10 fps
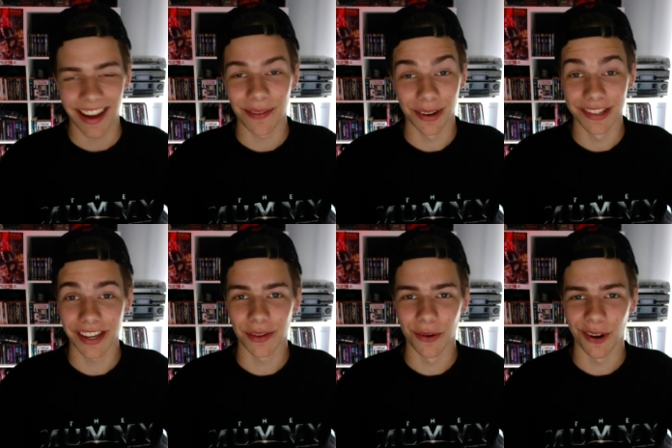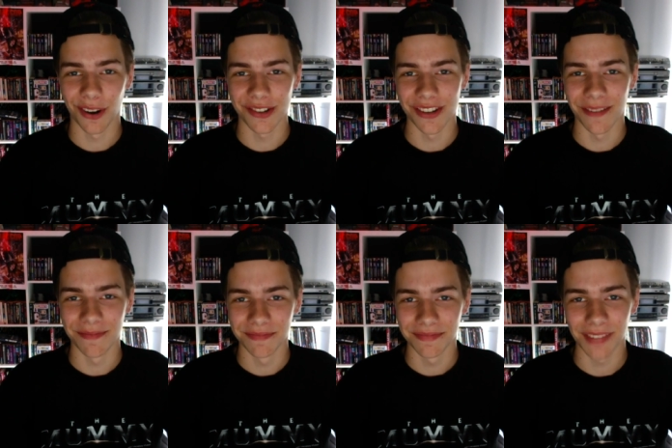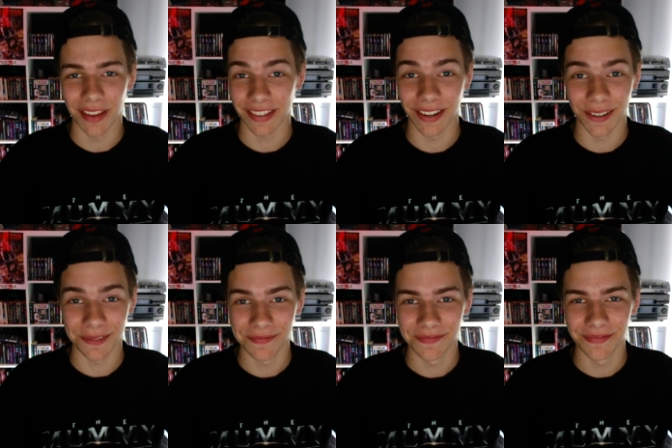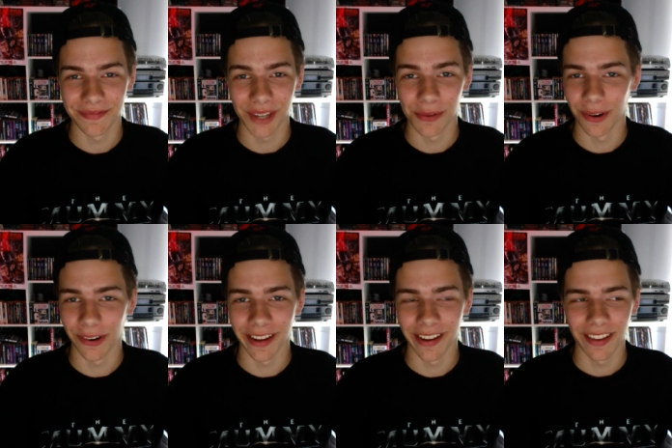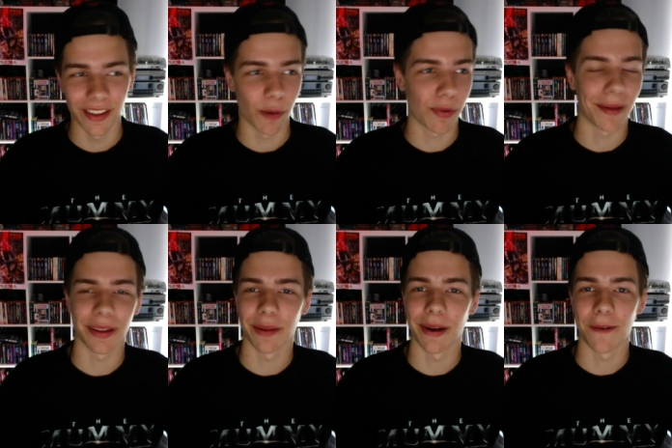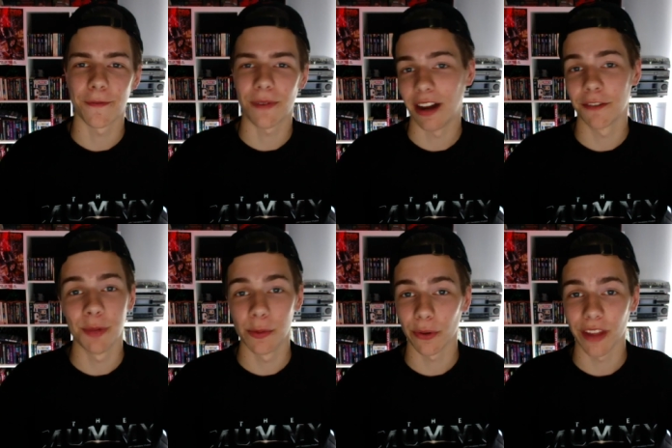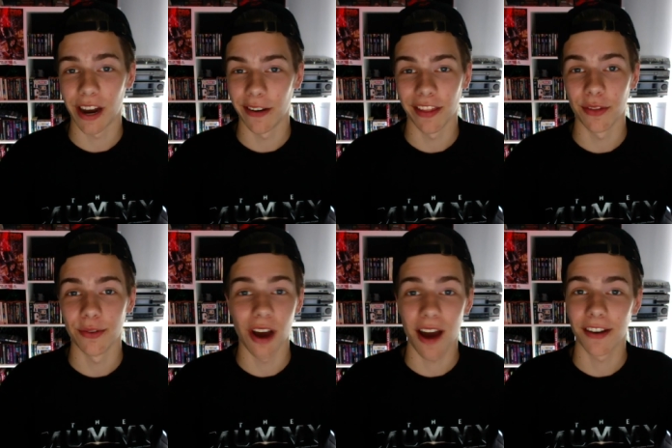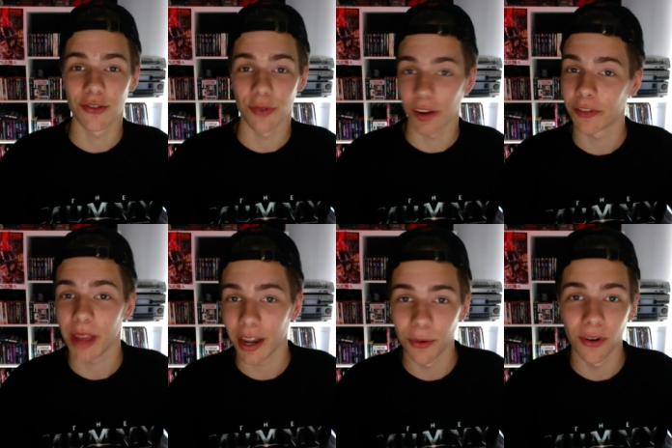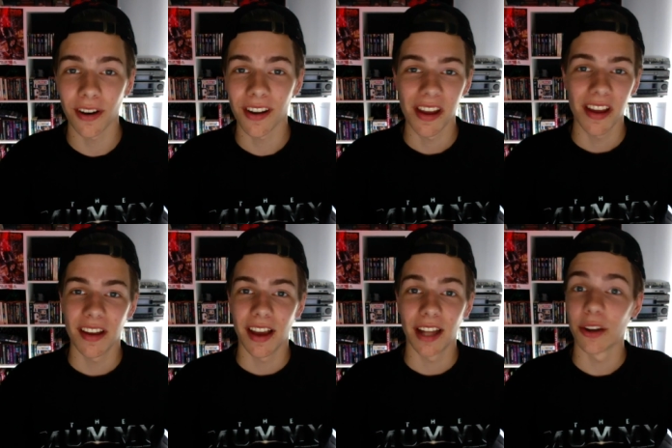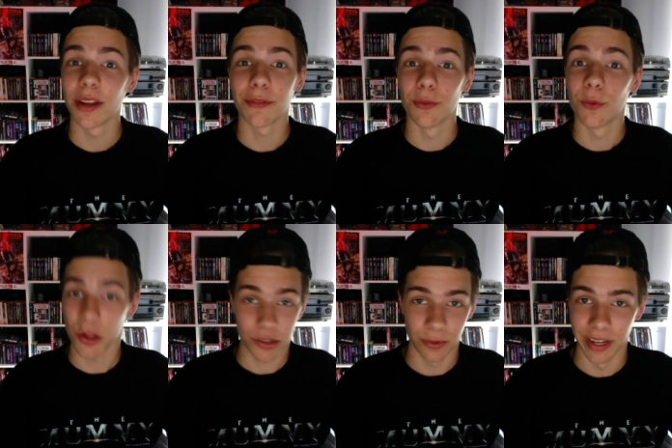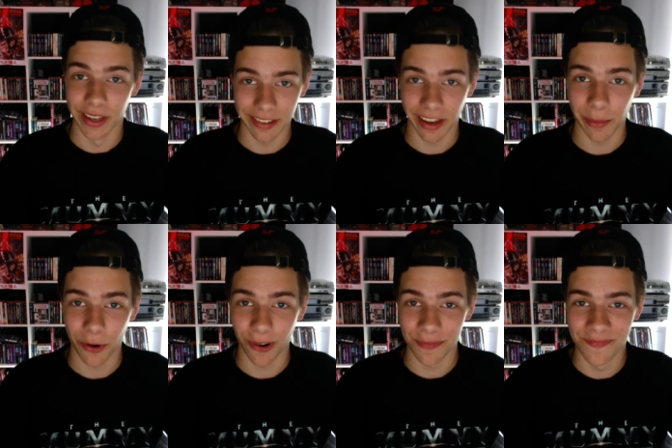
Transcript: I'm gonna send the order to you. That's all. Don't worry. There are probably about five people now that do not trust me anymore, and don't even want to win this anymore.